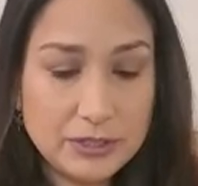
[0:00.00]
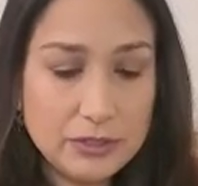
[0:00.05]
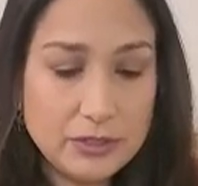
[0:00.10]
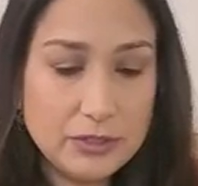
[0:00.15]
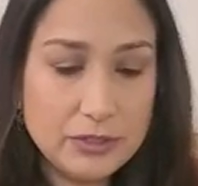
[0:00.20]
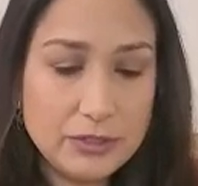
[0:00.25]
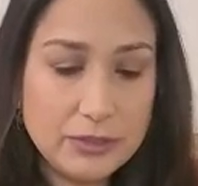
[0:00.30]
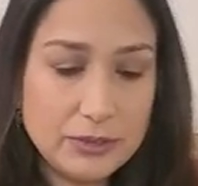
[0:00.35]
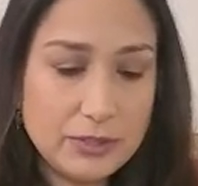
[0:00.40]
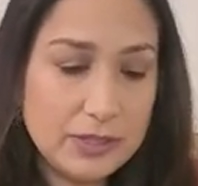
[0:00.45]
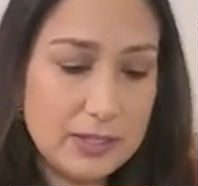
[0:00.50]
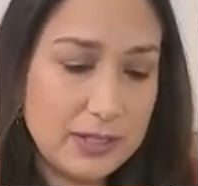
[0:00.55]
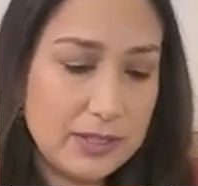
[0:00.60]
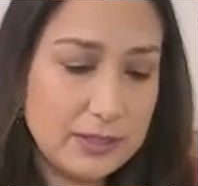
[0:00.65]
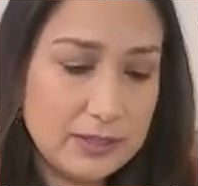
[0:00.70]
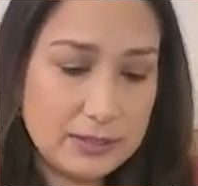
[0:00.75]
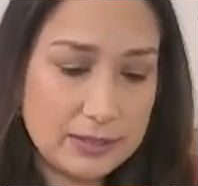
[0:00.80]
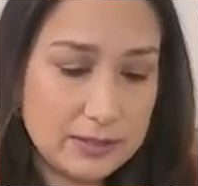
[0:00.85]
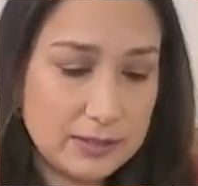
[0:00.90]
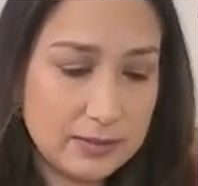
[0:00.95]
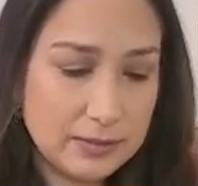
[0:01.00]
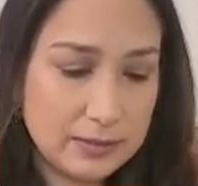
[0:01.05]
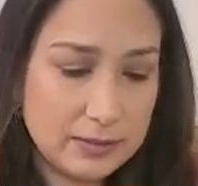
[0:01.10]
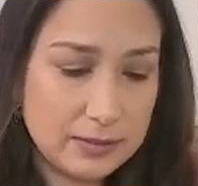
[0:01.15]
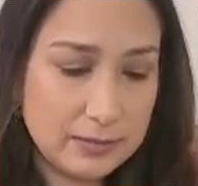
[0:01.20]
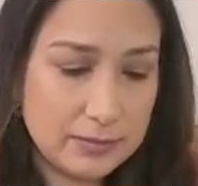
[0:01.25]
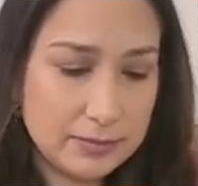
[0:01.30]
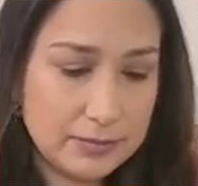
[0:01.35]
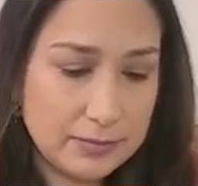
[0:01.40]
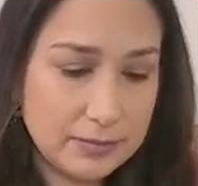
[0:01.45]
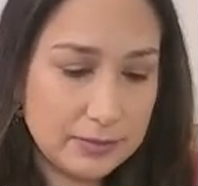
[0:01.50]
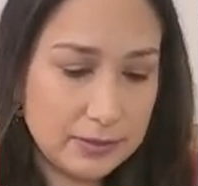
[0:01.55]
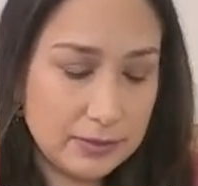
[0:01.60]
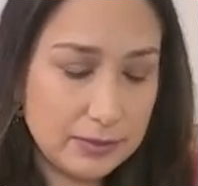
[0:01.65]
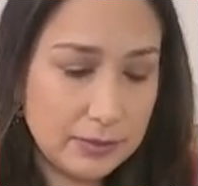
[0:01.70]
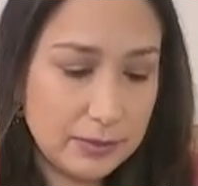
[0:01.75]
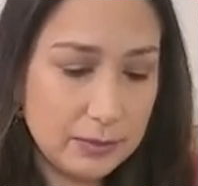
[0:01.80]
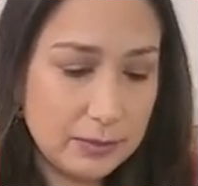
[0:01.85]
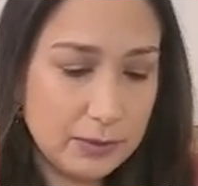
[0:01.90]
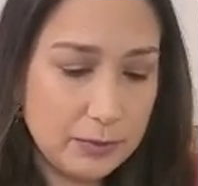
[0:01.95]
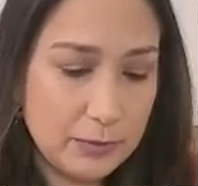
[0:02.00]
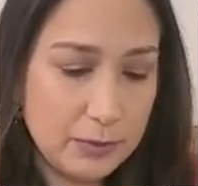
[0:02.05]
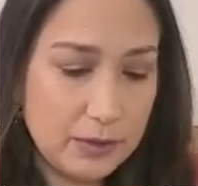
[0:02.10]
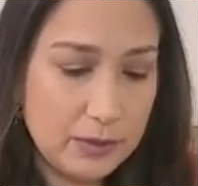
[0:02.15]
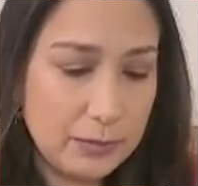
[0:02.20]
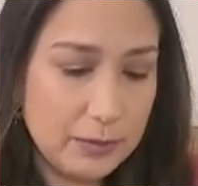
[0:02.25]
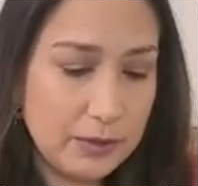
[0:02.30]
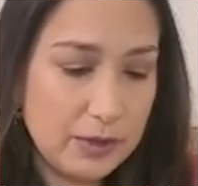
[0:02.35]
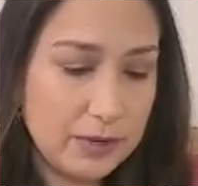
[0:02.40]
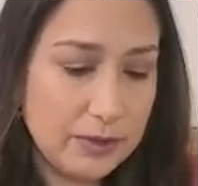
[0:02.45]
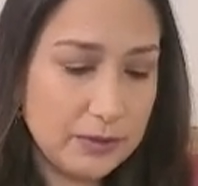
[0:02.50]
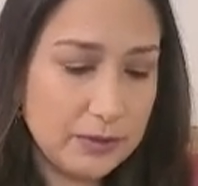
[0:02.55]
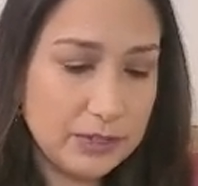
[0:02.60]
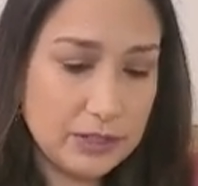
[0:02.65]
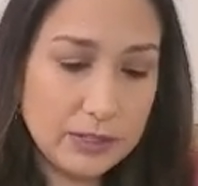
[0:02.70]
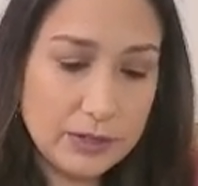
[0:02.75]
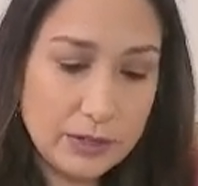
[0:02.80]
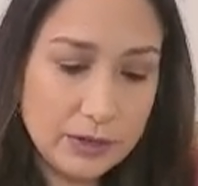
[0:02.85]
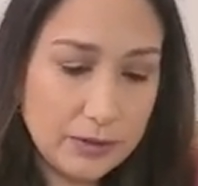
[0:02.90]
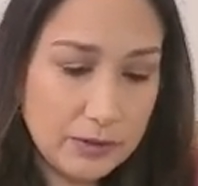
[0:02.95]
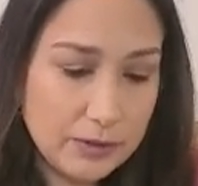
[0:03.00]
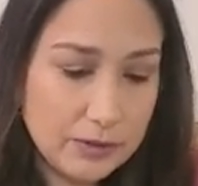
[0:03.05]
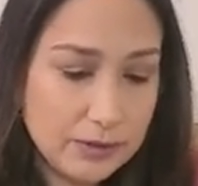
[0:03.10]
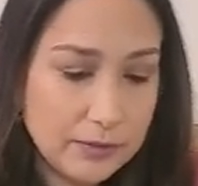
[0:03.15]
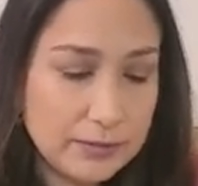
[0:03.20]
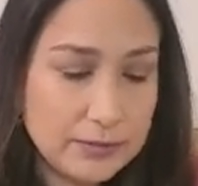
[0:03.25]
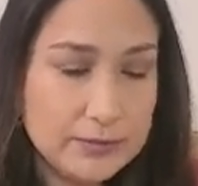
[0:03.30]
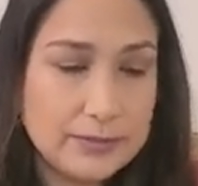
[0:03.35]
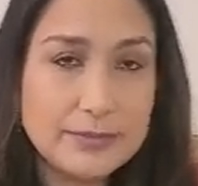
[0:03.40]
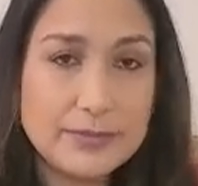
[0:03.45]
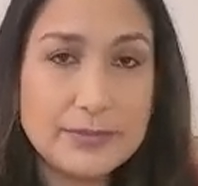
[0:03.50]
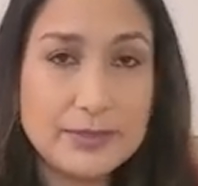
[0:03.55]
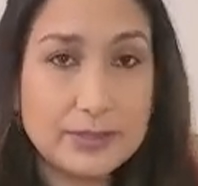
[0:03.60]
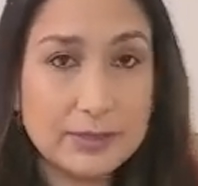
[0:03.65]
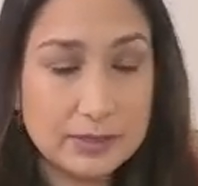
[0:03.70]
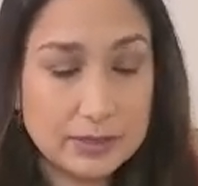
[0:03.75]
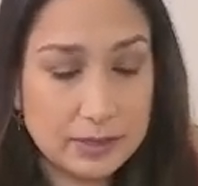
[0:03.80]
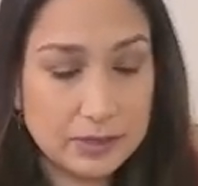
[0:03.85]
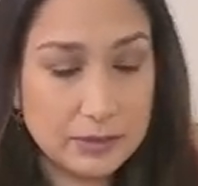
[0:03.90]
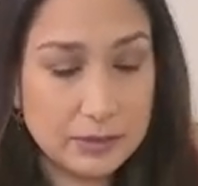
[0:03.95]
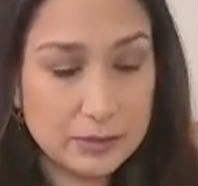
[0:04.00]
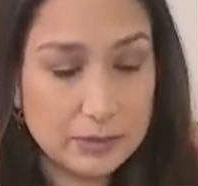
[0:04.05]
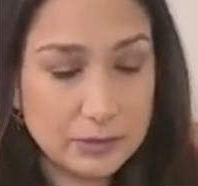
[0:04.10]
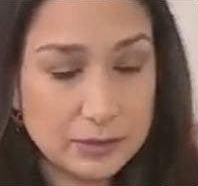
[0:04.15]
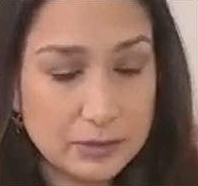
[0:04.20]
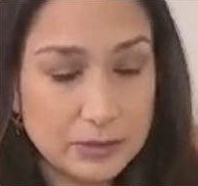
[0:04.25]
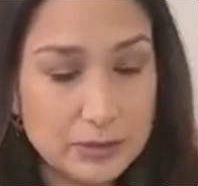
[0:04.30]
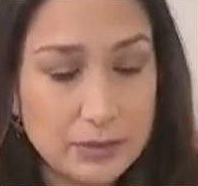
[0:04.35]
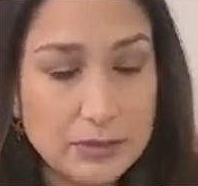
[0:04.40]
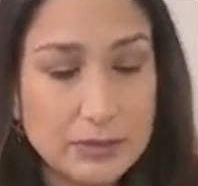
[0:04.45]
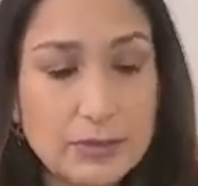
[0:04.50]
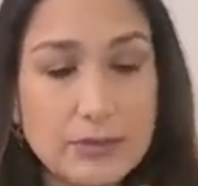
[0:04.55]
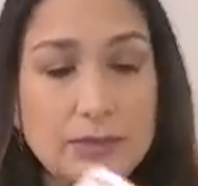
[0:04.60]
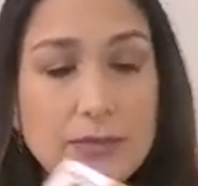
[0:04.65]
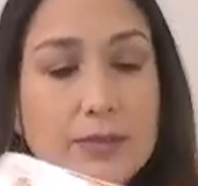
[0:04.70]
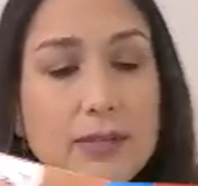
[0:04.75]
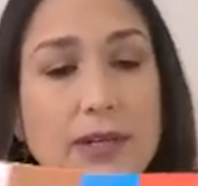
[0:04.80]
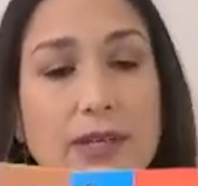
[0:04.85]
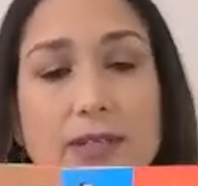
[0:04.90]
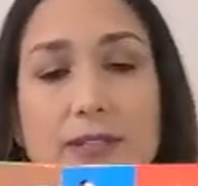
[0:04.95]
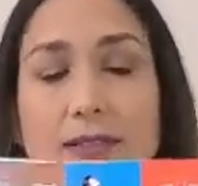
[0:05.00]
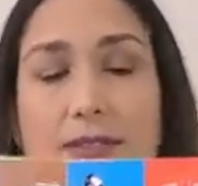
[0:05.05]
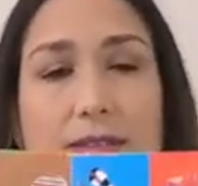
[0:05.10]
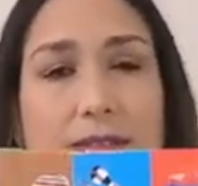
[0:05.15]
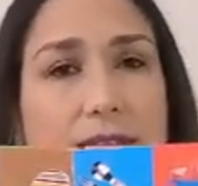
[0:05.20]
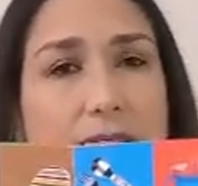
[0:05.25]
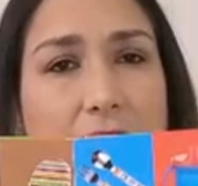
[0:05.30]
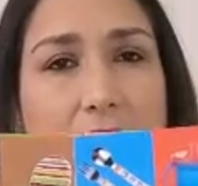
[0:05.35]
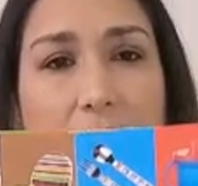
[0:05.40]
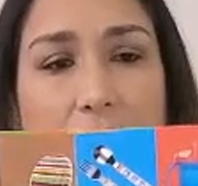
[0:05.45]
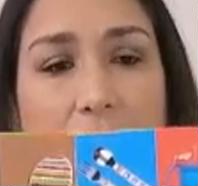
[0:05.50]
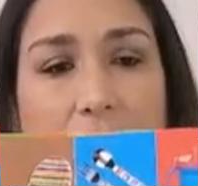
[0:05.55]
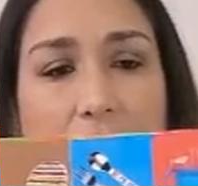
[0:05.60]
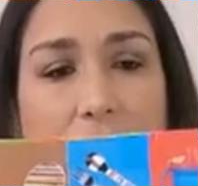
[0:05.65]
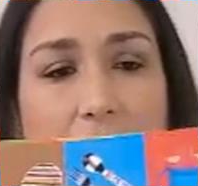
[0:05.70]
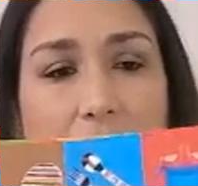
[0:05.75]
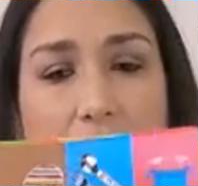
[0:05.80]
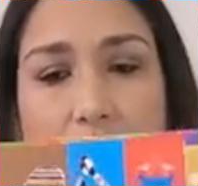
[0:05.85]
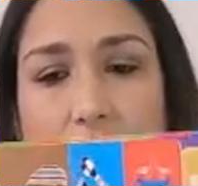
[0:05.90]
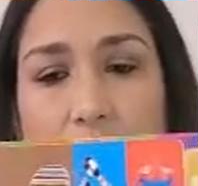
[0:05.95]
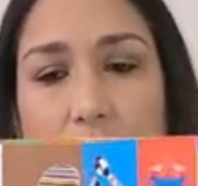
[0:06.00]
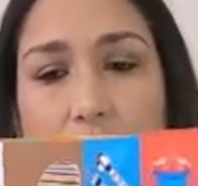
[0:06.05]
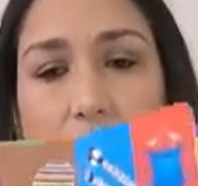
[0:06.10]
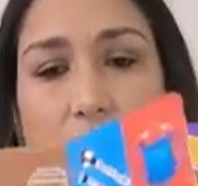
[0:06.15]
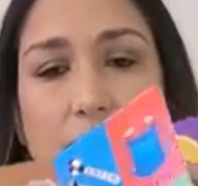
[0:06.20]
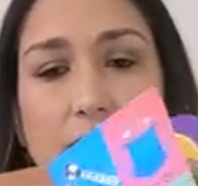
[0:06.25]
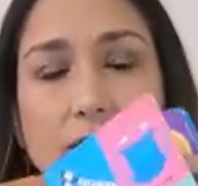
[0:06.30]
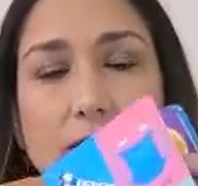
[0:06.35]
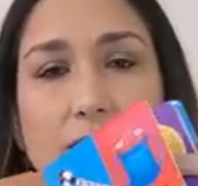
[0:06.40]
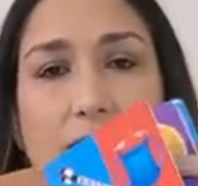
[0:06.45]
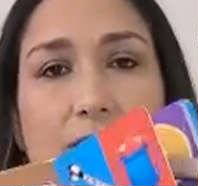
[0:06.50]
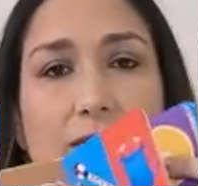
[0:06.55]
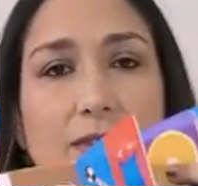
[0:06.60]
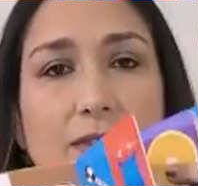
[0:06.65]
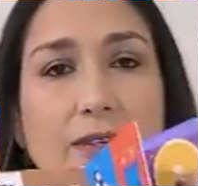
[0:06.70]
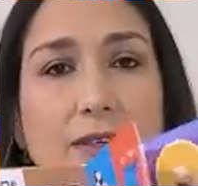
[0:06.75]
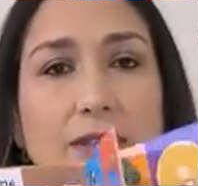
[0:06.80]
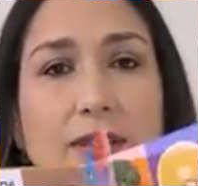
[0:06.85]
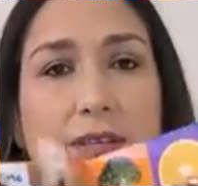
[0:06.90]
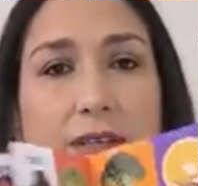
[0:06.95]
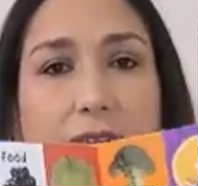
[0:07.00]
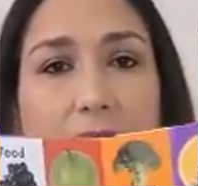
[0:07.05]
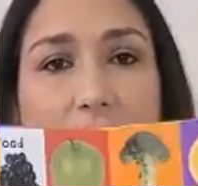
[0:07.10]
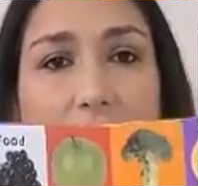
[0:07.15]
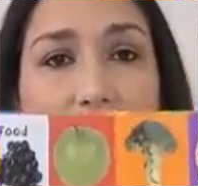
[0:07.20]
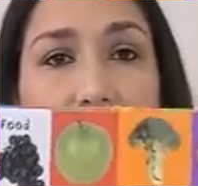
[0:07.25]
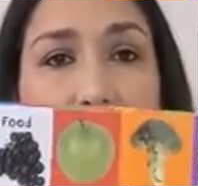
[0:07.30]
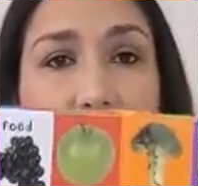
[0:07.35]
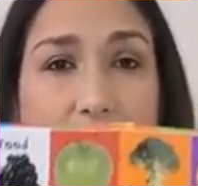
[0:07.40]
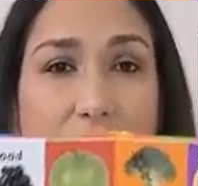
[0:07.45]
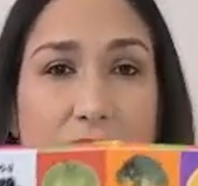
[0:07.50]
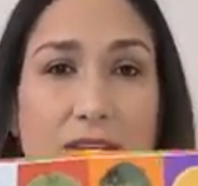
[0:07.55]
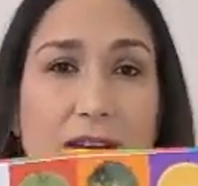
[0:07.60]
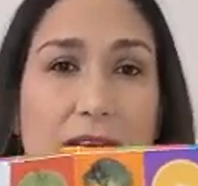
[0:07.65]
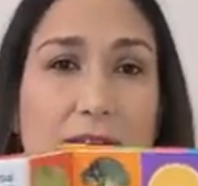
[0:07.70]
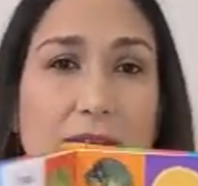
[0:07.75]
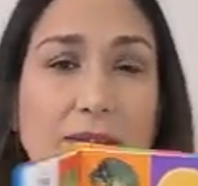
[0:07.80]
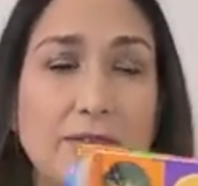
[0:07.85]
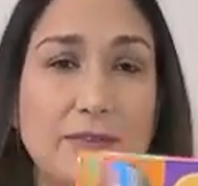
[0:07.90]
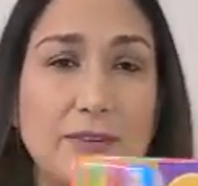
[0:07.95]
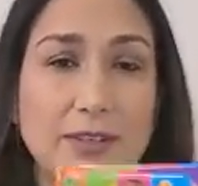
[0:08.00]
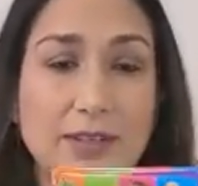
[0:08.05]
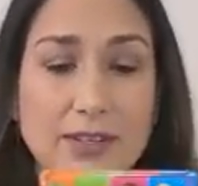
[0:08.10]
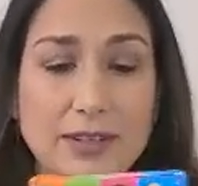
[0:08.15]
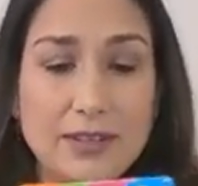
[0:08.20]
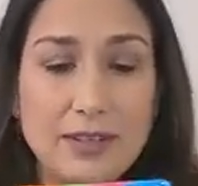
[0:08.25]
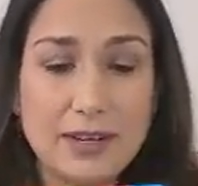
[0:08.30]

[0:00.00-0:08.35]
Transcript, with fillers: too that is good when we are on the go it's good too has the same 100 words so yeah for